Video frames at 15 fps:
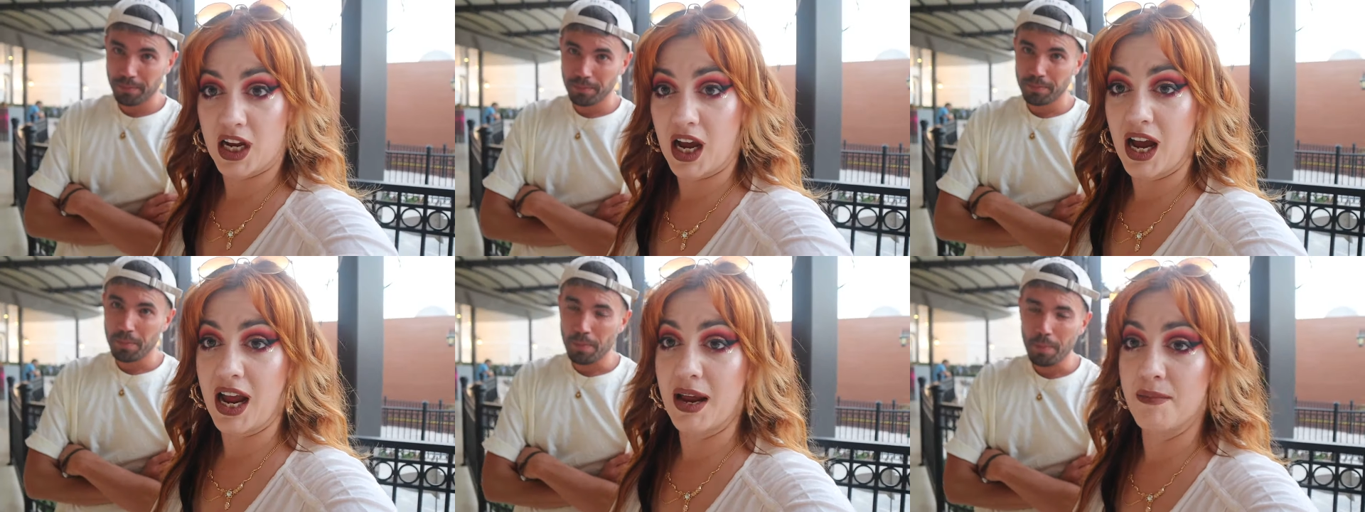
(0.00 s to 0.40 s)

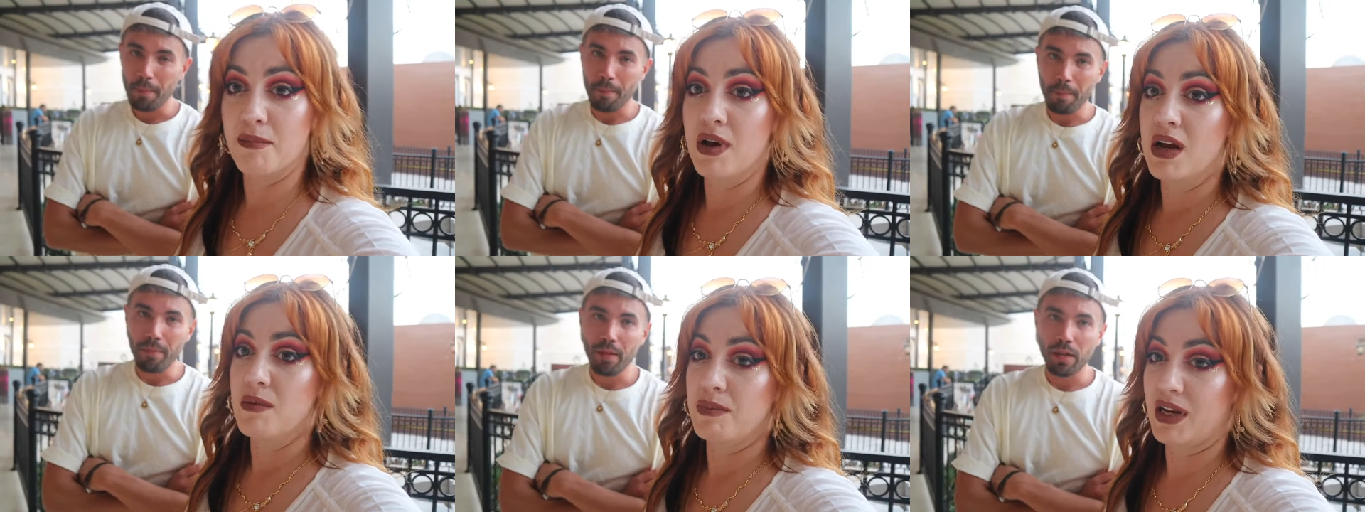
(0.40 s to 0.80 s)

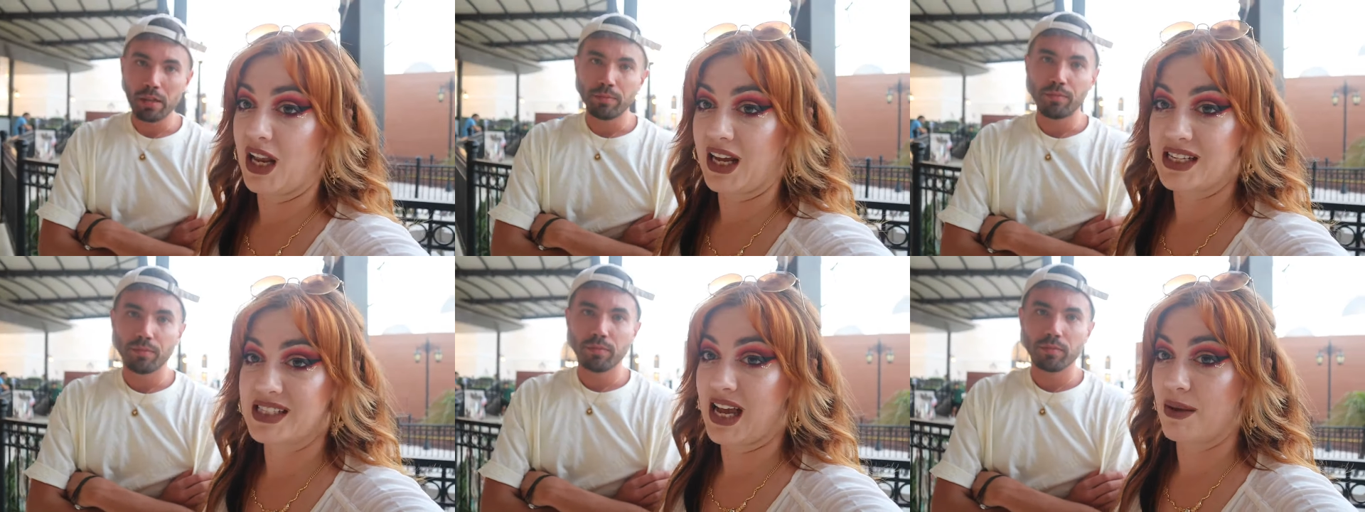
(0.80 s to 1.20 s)
Speaker 1: time.
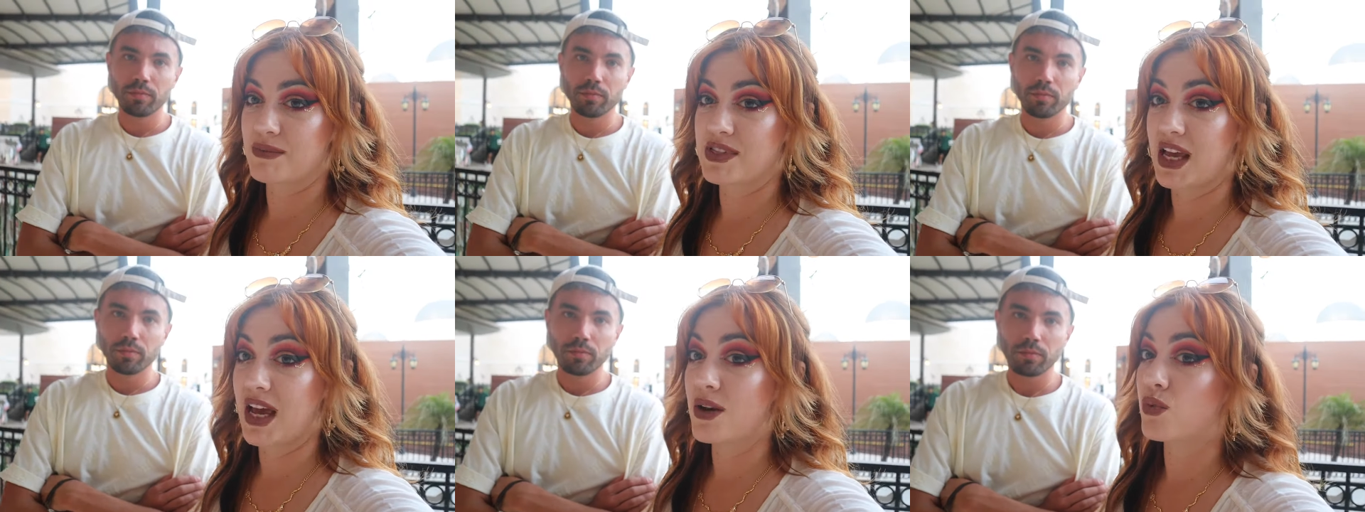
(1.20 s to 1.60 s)
But like
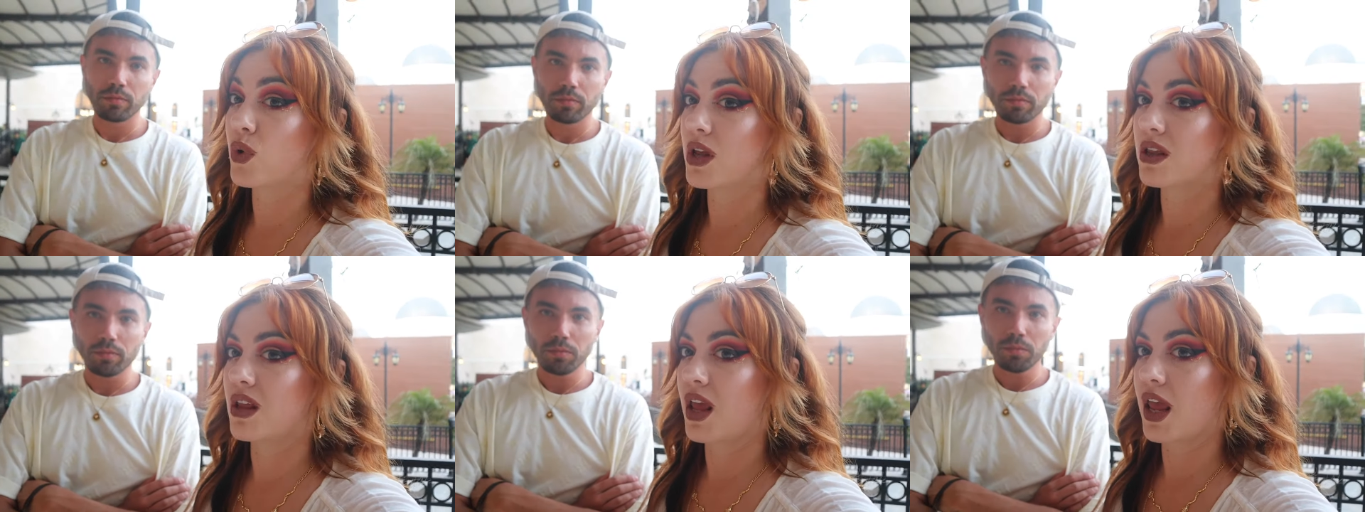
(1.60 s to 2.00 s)
Sam said,
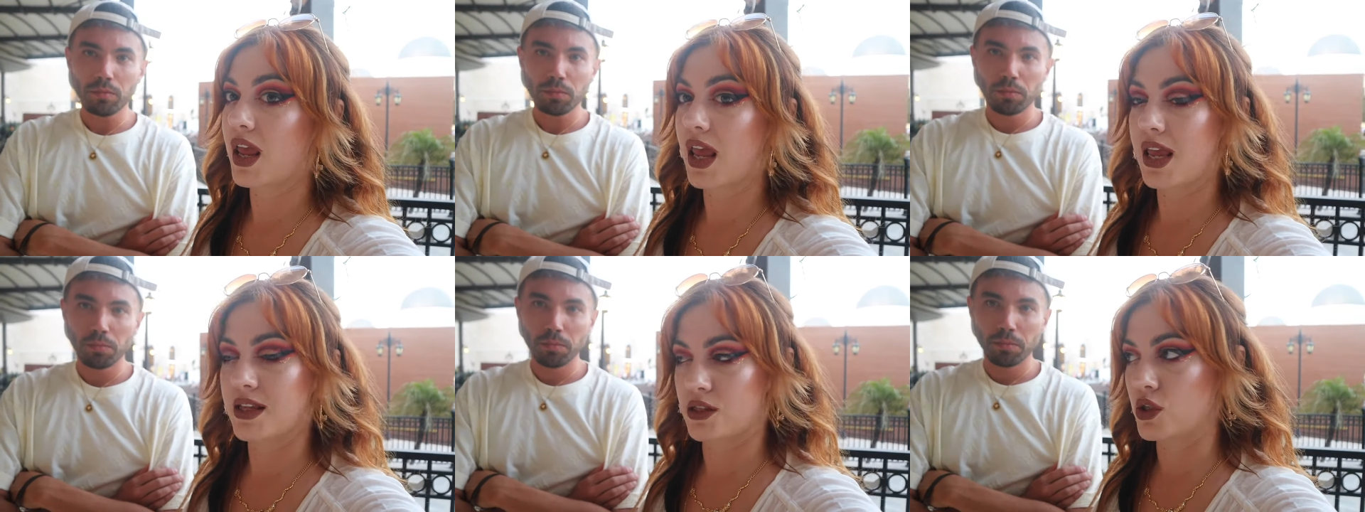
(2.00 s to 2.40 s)
we,
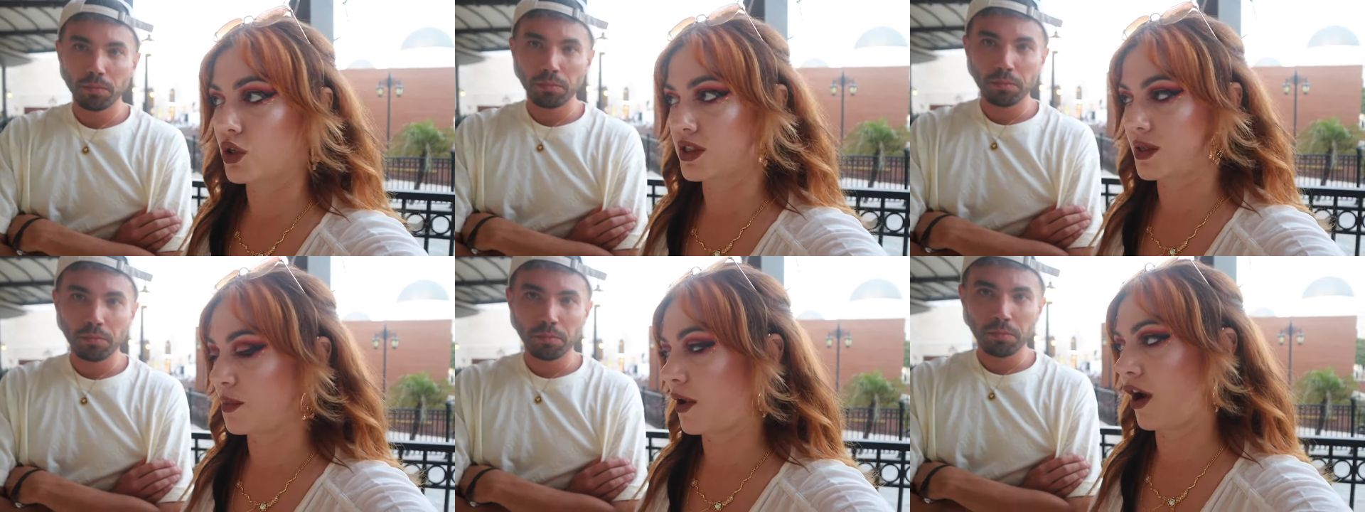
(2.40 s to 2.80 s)
it's
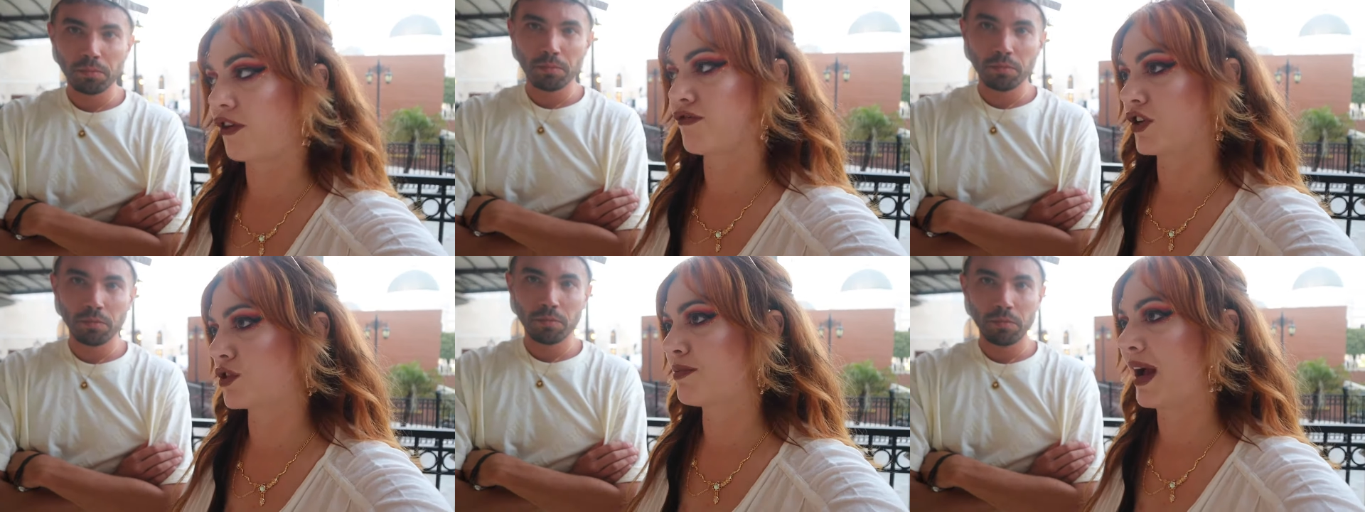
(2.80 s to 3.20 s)
not
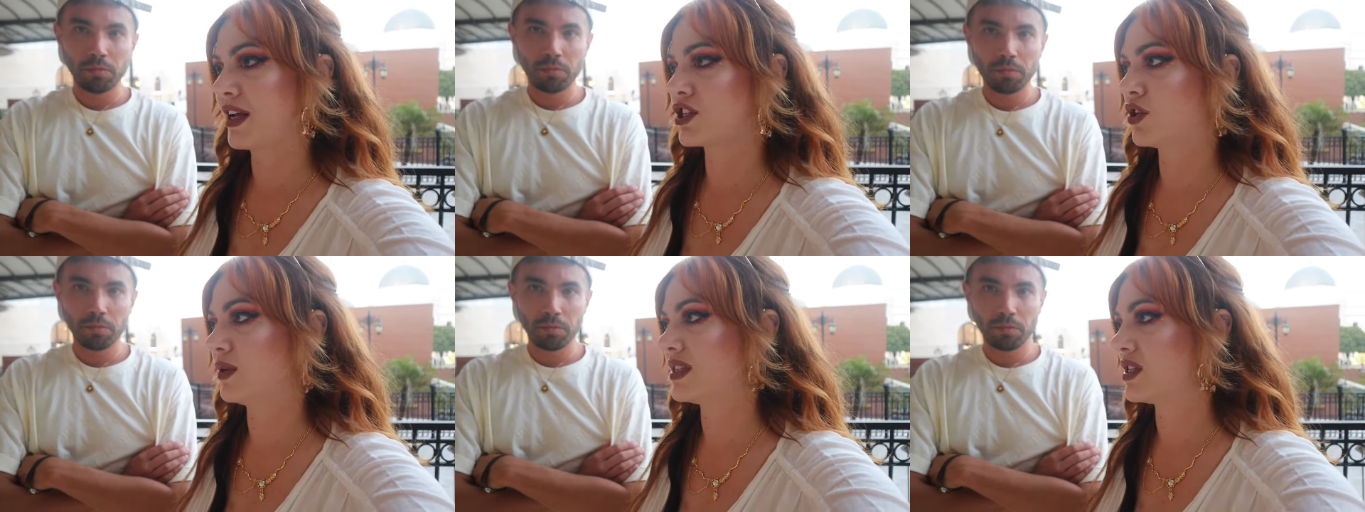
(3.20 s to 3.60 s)
somewhere I'd rush
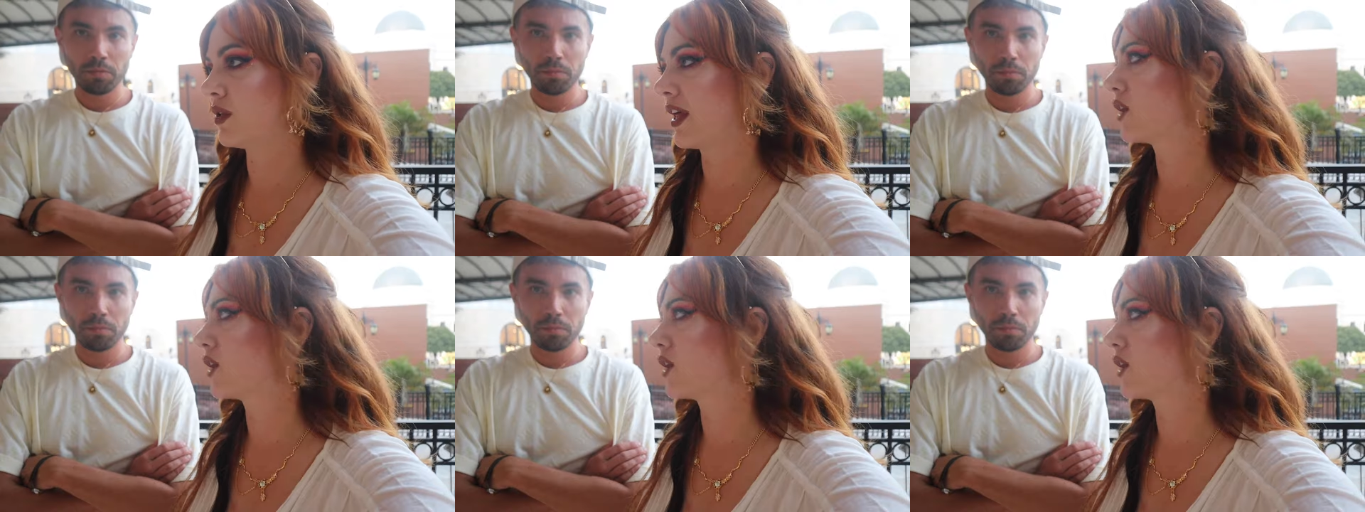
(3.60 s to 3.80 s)
back to until